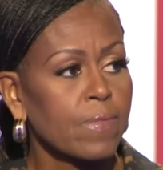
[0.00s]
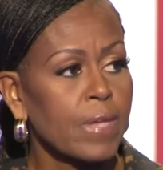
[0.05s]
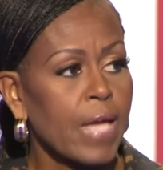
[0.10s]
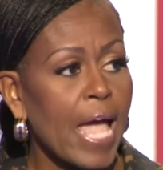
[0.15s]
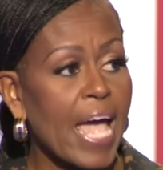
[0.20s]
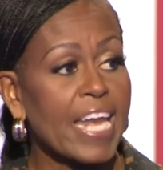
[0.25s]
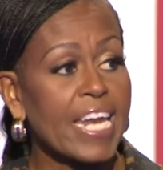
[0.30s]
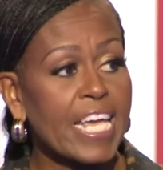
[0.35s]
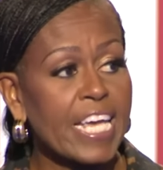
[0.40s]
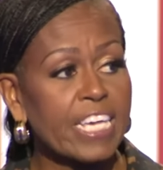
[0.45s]

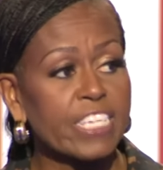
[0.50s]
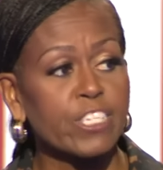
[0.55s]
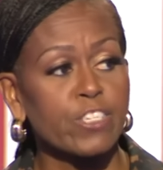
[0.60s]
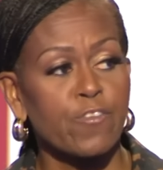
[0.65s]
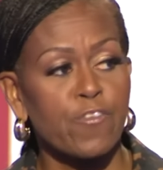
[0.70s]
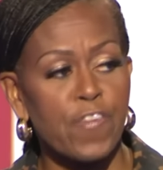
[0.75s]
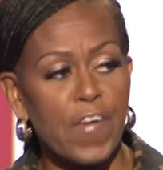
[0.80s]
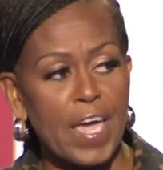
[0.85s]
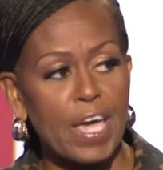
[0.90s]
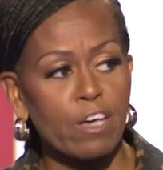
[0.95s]
And his
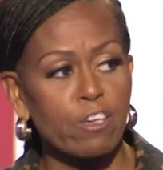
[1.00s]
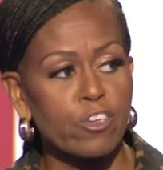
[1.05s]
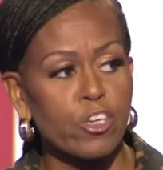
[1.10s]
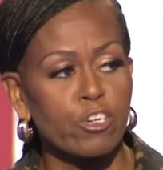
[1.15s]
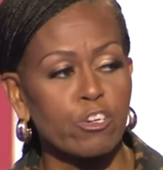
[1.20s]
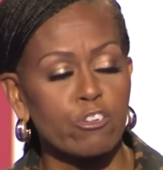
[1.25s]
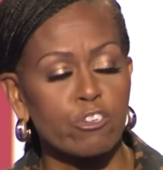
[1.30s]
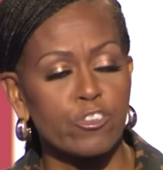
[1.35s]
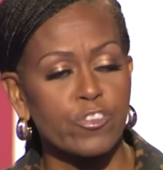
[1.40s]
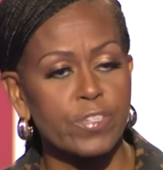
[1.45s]

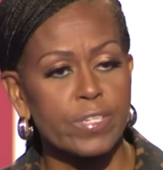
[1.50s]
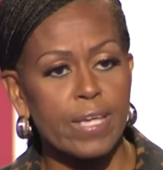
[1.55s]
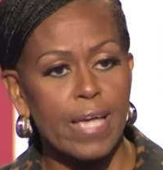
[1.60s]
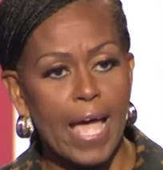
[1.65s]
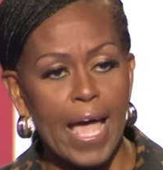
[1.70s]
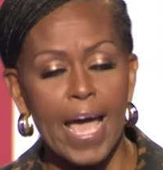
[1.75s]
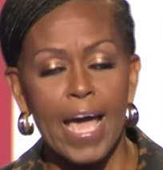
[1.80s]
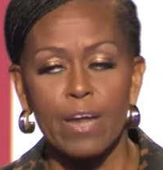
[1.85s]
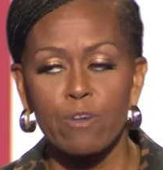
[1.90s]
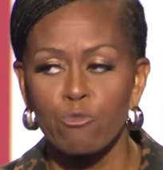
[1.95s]
failures
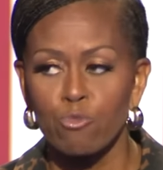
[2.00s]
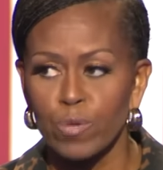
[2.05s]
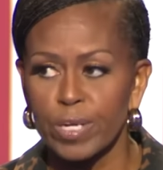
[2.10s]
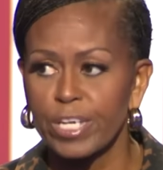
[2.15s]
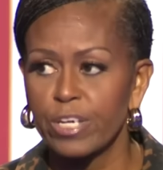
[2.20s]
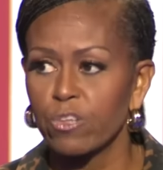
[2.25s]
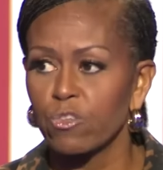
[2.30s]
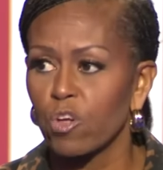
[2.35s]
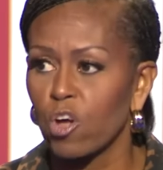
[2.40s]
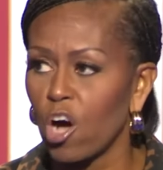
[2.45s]
had
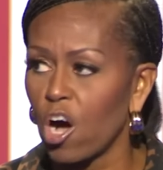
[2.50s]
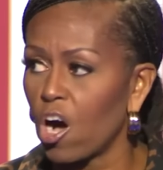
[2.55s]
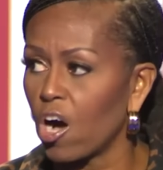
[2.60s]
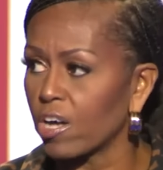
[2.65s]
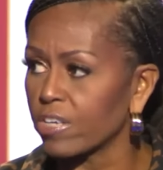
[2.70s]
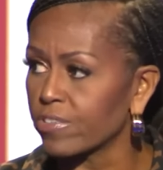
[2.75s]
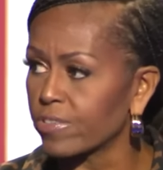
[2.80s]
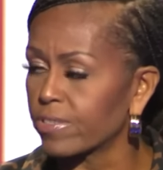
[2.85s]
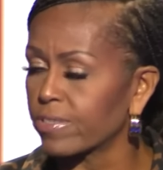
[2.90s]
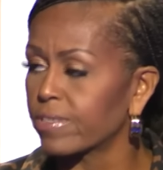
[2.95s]
real
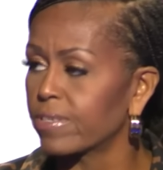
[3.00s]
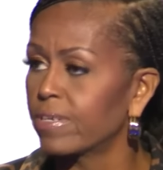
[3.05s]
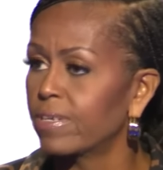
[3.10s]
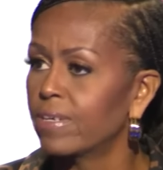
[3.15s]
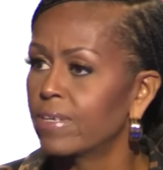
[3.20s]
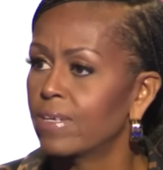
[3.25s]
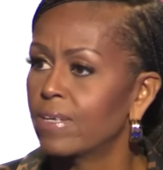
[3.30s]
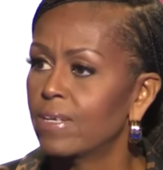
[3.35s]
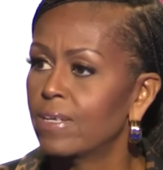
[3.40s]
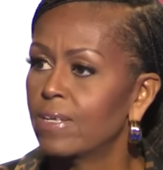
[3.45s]
costs.
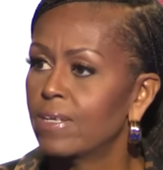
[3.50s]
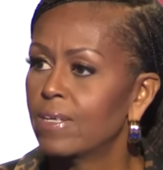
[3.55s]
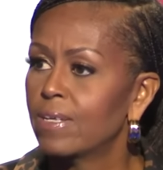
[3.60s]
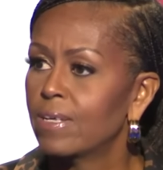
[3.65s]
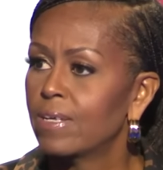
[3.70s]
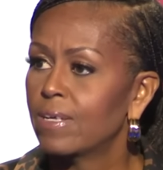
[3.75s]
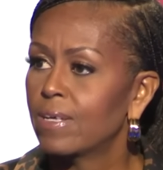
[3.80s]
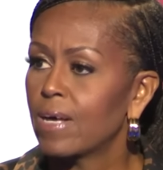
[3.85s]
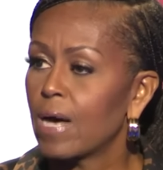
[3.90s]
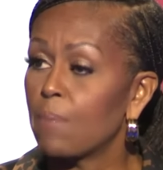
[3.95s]

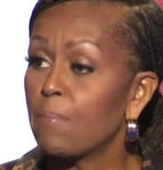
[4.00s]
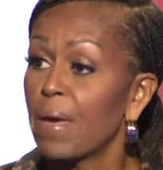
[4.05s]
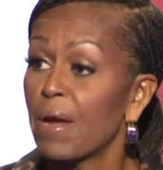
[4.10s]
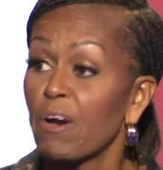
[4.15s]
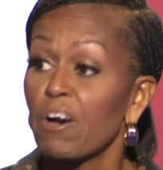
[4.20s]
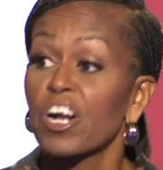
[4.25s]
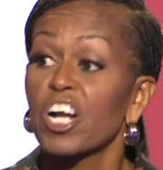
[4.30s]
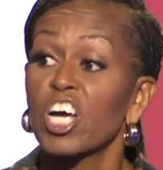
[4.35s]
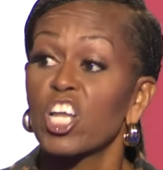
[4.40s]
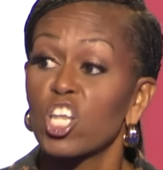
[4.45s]

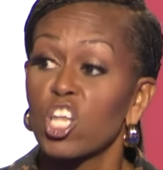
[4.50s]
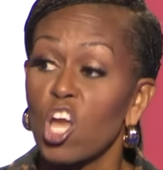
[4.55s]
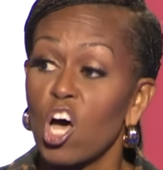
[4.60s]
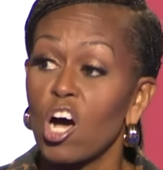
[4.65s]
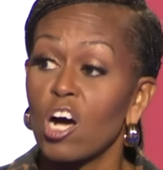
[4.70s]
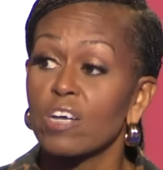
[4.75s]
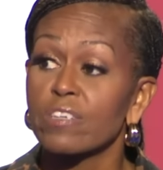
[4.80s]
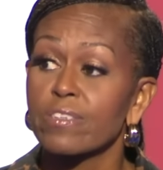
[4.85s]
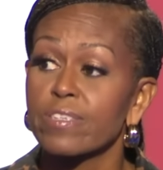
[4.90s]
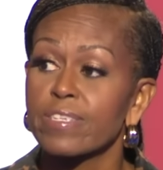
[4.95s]
America
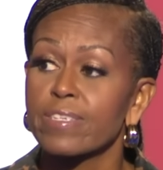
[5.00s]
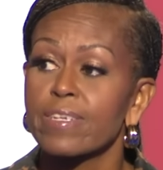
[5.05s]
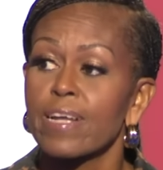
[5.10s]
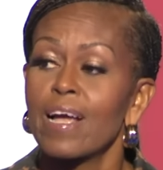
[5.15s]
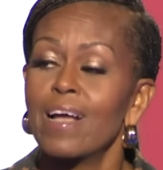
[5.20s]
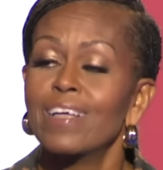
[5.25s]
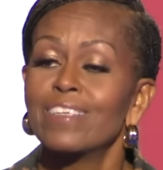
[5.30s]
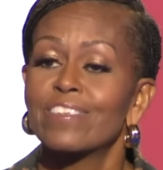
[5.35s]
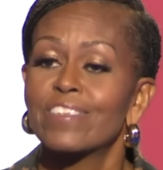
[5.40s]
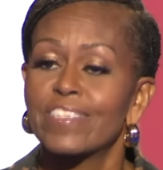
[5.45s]
lost
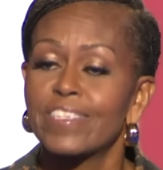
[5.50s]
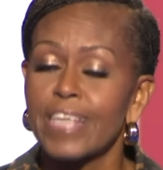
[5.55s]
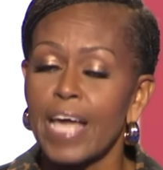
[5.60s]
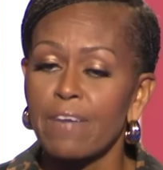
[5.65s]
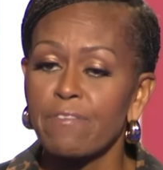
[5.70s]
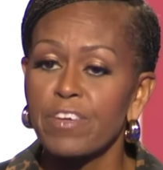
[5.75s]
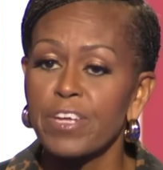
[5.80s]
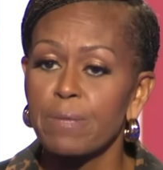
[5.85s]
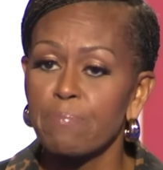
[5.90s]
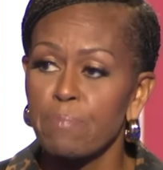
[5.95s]

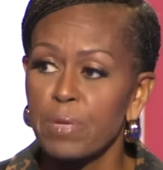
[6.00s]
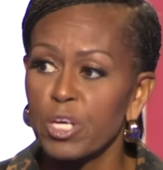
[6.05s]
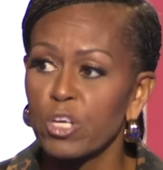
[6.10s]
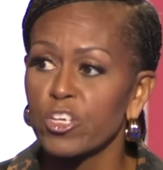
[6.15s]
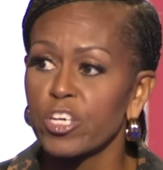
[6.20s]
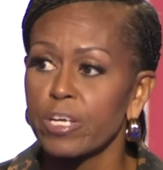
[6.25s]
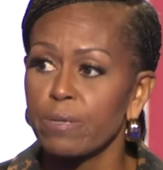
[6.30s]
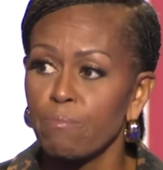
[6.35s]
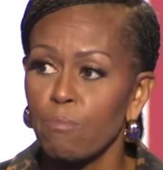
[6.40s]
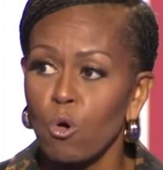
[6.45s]
7
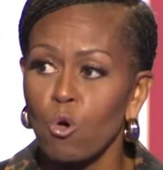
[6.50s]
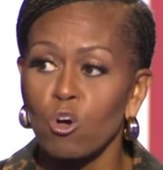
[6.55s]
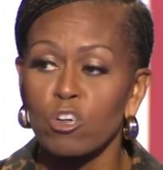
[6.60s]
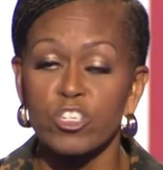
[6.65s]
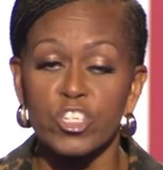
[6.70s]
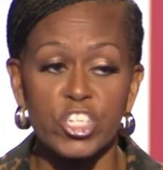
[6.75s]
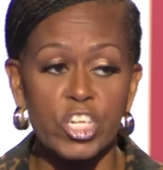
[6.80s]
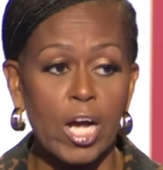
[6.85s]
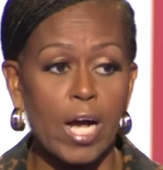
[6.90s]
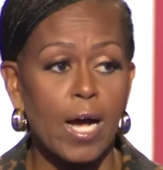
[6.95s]
million more
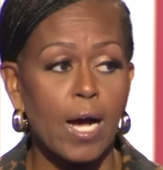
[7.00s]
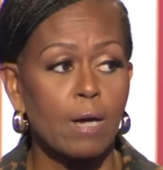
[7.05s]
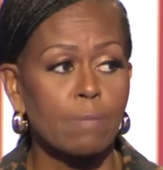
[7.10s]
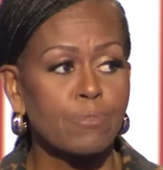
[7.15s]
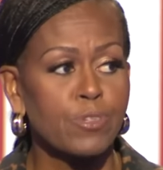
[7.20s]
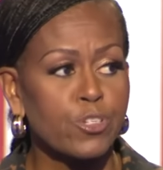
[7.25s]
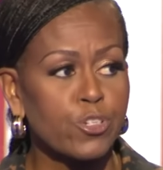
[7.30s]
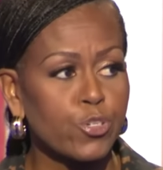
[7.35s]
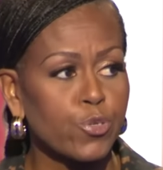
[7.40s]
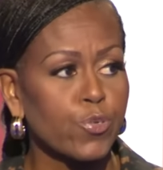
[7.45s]

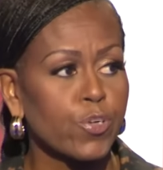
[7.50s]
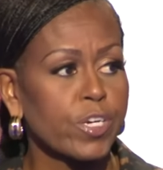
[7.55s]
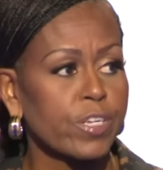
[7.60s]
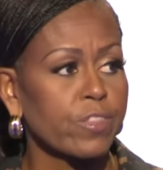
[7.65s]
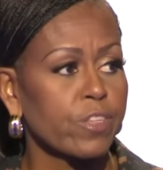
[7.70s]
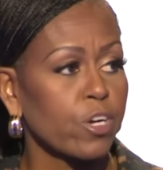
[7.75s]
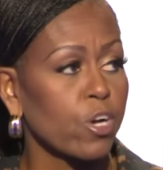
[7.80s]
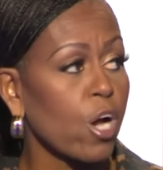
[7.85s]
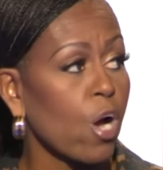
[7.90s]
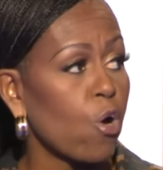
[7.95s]
jobs during
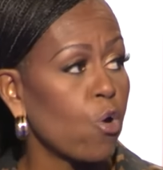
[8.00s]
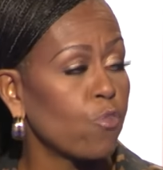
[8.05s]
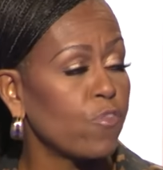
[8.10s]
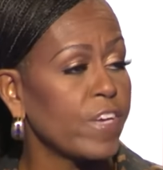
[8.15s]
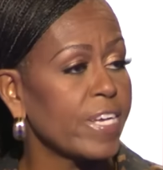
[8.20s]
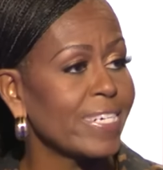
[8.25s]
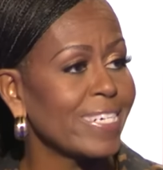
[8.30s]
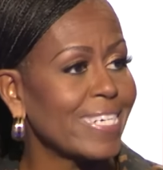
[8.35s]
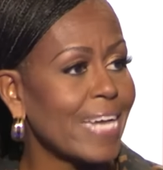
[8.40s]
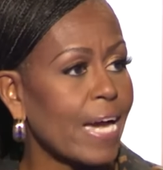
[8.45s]
the
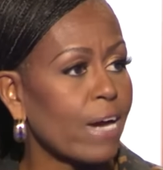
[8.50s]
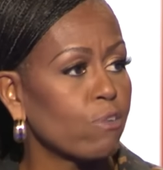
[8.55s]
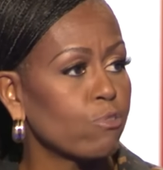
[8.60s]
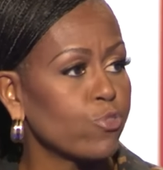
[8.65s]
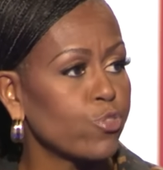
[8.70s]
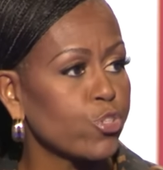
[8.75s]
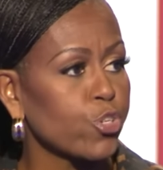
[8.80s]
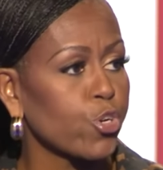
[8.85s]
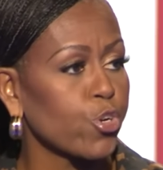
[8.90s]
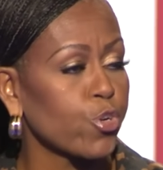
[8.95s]
COVID
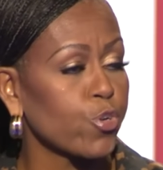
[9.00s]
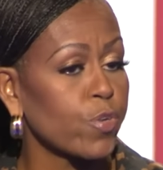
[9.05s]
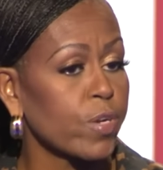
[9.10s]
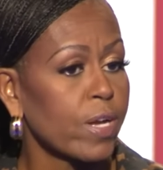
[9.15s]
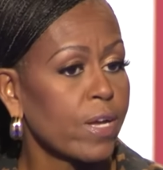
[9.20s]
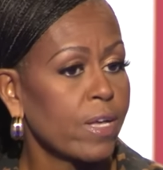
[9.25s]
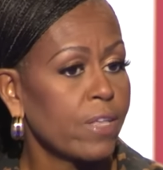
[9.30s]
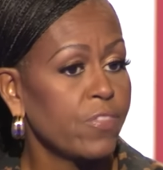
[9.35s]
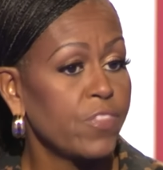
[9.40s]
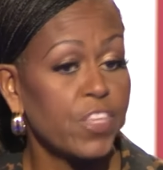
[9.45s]
downturn
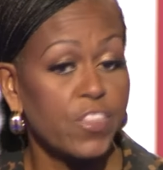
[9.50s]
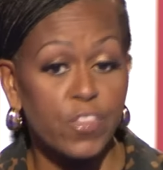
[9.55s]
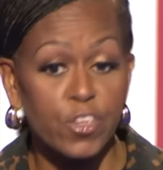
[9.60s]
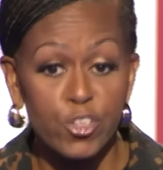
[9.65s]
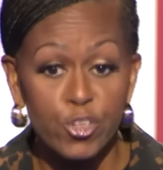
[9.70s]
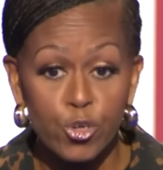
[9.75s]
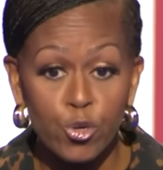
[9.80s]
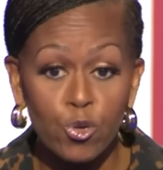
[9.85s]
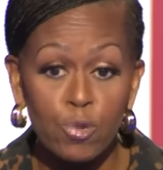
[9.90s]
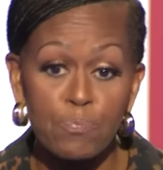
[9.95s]
than the
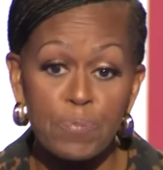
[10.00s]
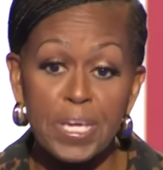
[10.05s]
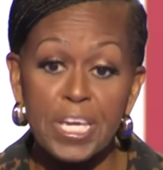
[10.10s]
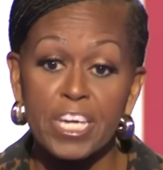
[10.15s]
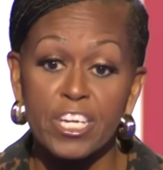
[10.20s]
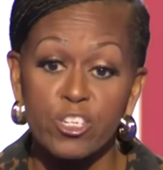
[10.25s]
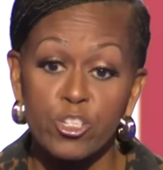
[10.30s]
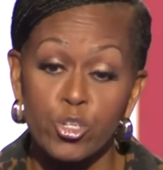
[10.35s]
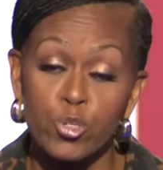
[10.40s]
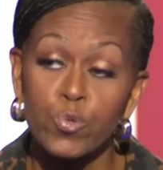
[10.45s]

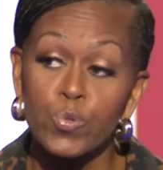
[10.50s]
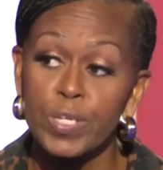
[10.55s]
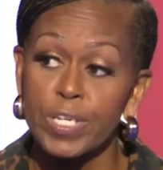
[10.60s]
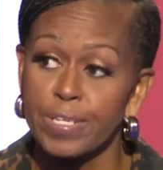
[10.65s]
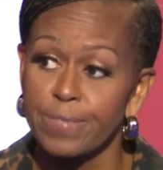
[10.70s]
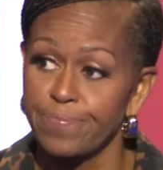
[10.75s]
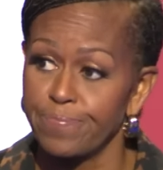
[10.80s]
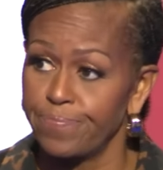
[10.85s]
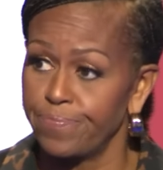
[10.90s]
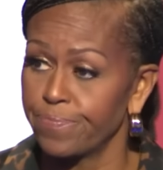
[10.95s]
European Union.